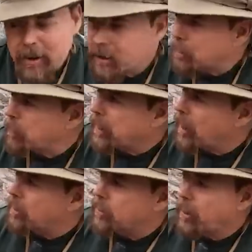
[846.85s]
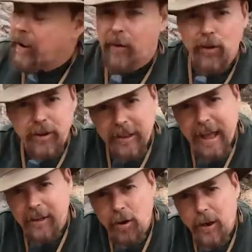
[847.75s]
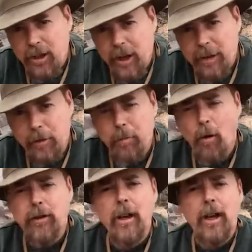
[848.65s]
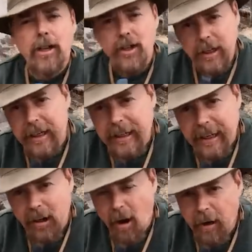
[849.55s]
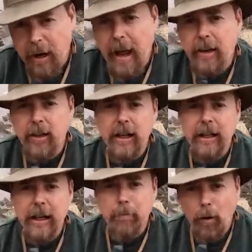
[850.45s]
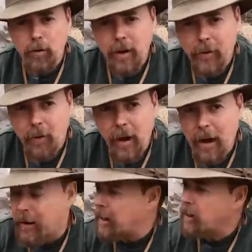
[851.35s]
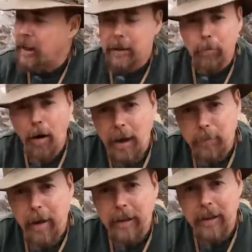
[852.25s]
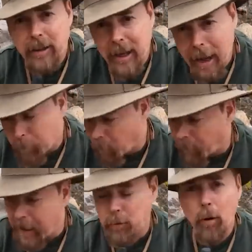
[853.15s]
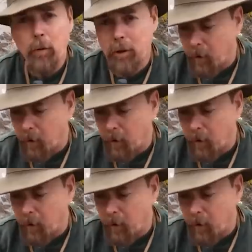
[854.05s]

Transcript: you this is because if you see that in the USGS reports, you need to get on it, and you need to get boots on the ground, and you need to prospect and sample, and that's what we're